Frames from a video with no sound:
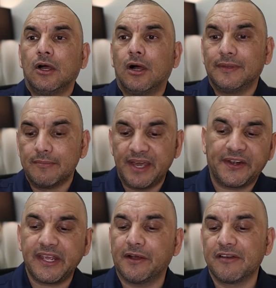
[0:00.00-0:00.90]
On the
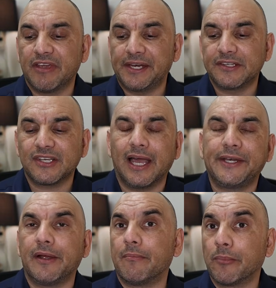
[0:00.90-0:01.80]
Medicare Advantage
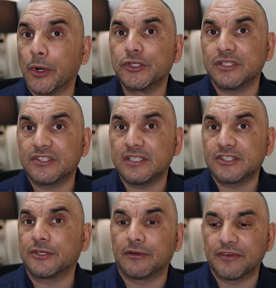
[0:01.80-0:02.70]
side, emergency
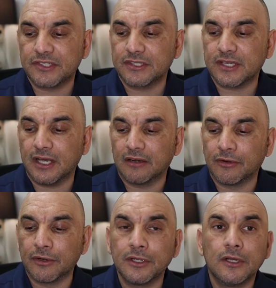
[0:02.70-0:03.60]
services
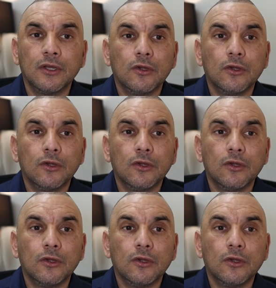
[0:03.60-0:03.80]
covered